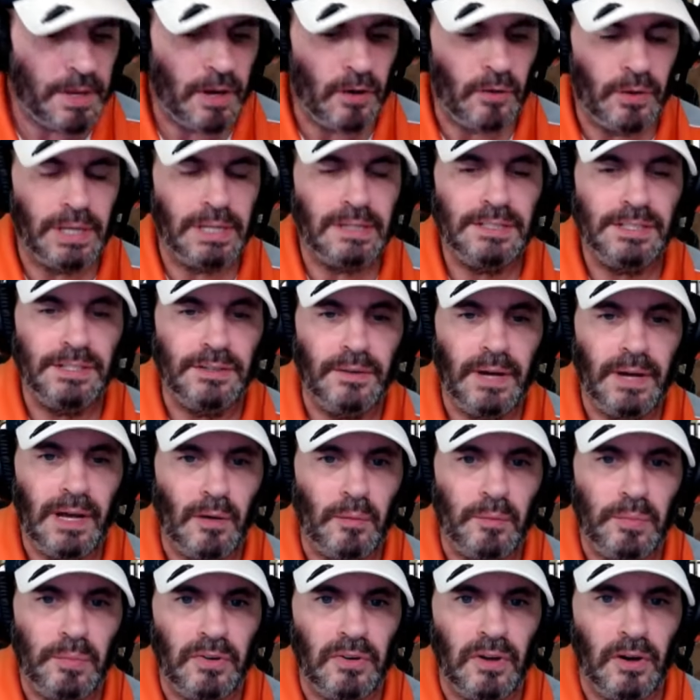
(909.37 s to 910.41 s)
going to
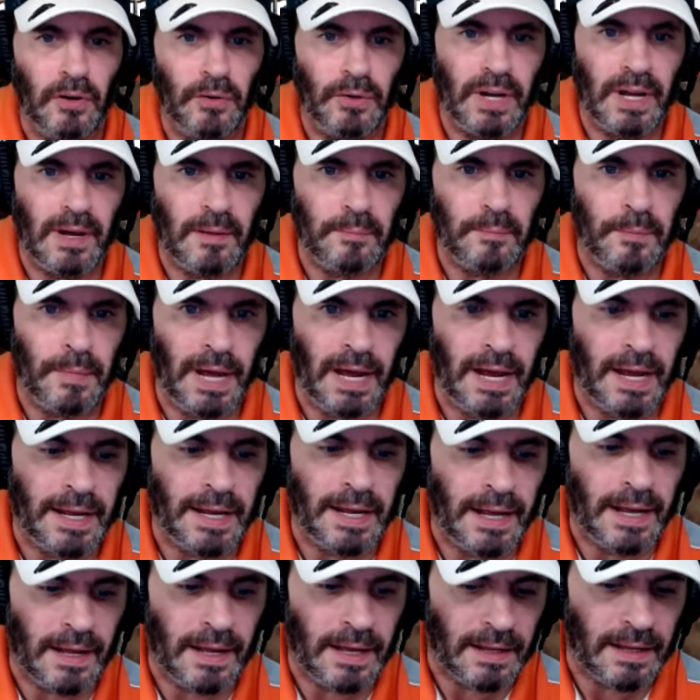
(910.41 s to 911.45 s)
help load up
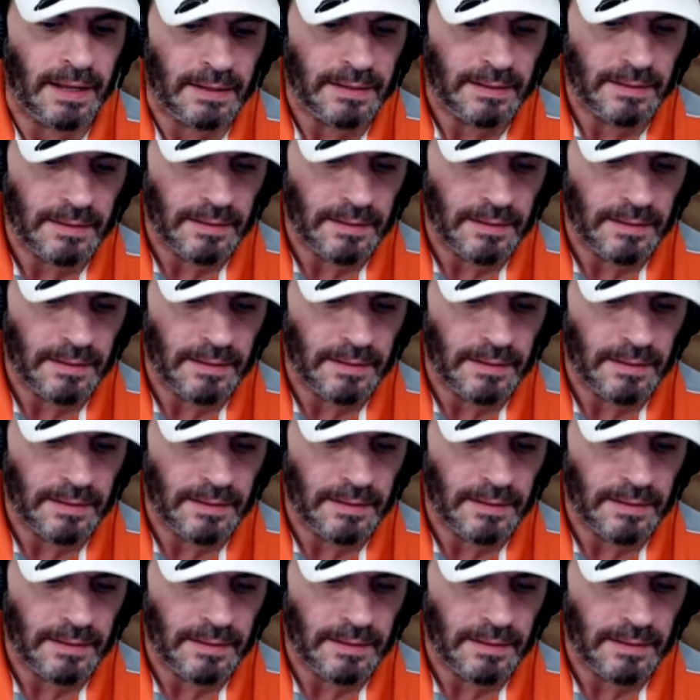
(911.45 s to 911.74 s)
my...